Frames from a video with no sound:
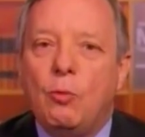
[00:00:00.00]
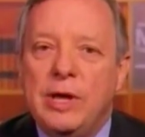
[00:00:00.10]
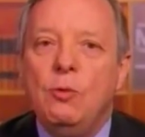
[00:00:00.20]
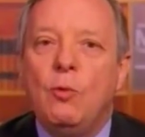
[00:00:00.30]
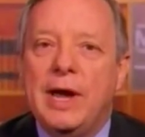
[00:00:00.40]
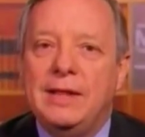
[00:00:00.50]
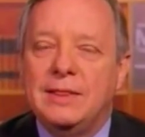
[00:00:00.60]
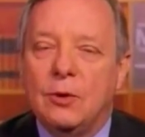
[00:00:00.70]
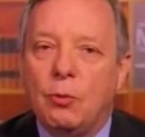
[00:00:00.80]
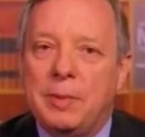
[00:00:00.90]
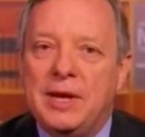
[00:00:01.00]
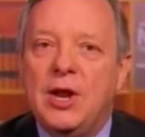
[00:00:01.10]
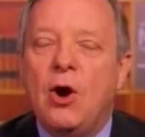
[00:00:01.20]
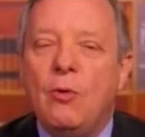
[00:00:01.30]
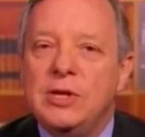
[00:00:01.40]
while we wait, there'll be
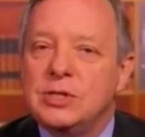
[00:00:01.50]
no